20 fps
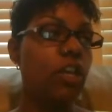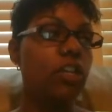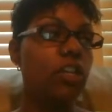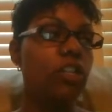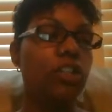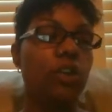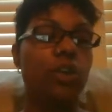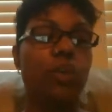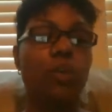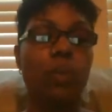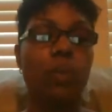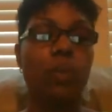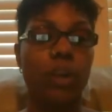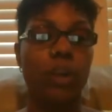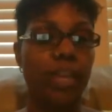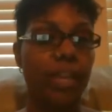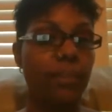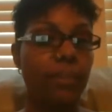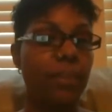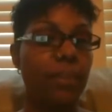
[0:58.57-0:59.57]
So
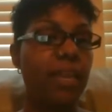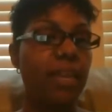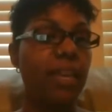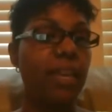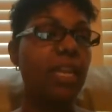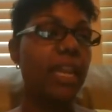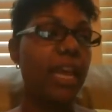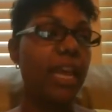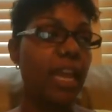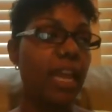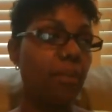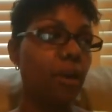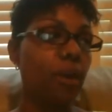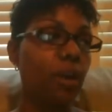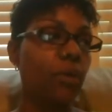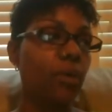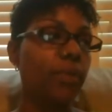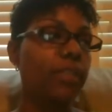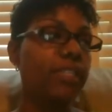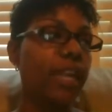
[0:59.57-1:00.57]
working meaning
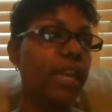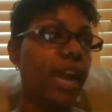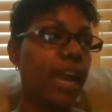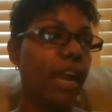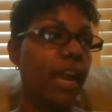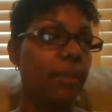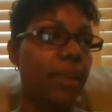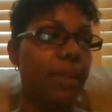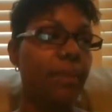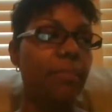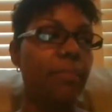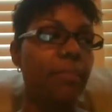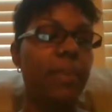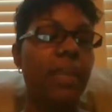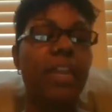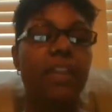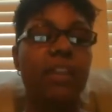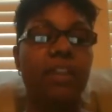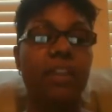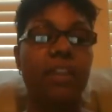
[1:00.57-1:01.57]
labor, retirement
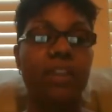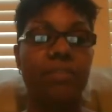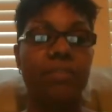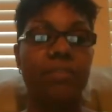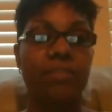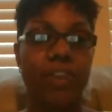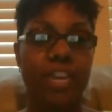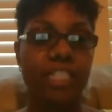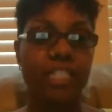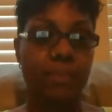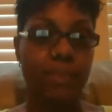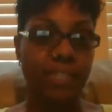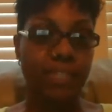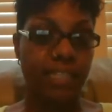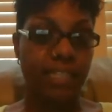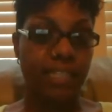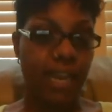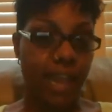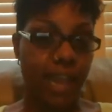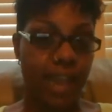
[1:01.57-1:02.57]
meaning
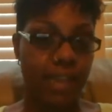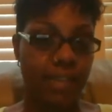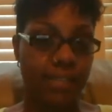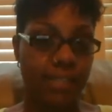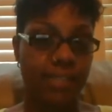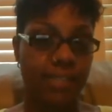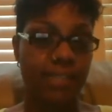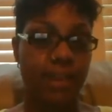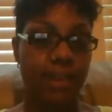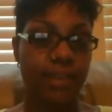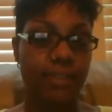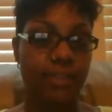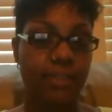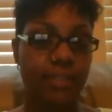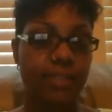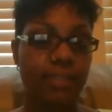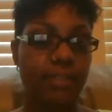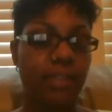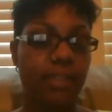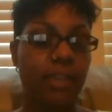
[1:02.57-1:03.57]
investments in
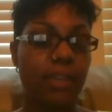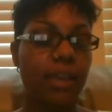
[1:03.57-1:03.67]
assets.